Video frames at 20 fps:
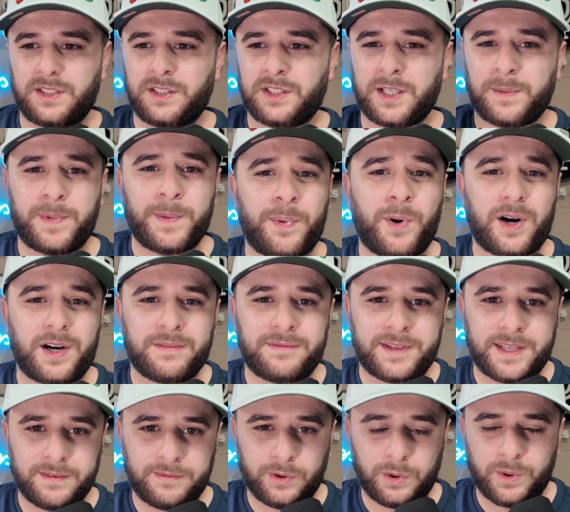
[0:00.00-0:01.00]
You're going part of
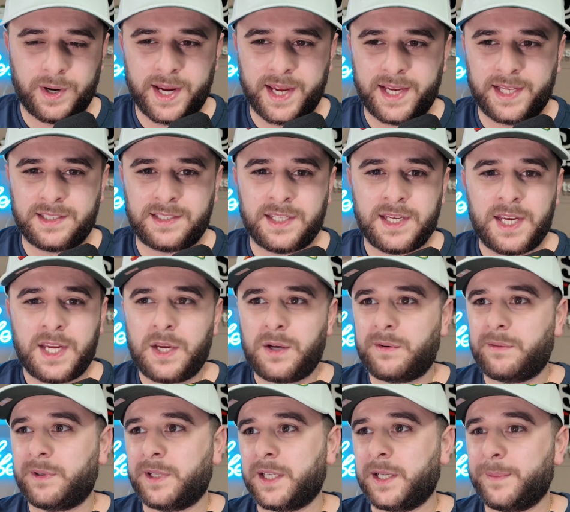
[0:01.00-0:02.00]
giveaways.
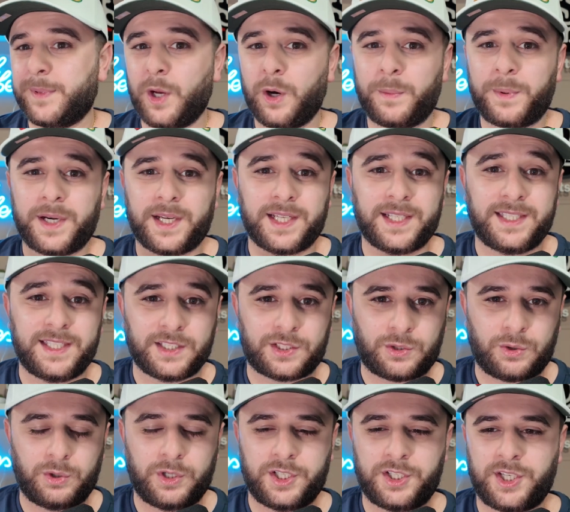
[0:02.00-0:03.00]
We're going to be opening a
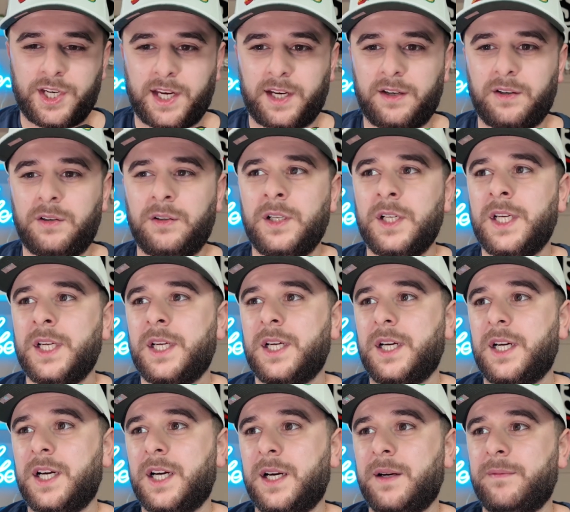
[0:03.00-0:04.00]
Discord channel
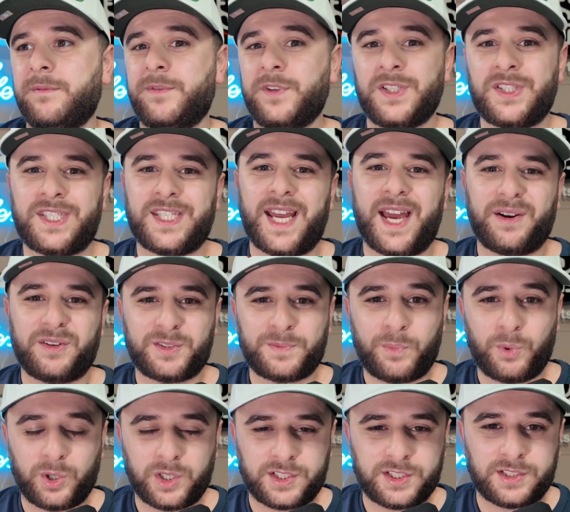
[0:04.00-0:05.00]
for Seattle
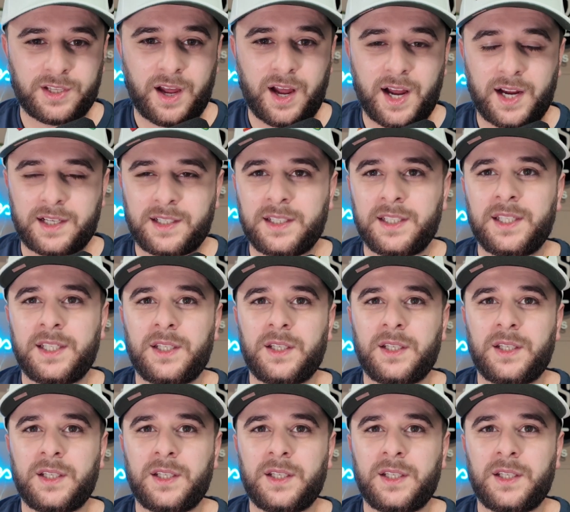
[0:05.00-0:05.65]
Sports Talk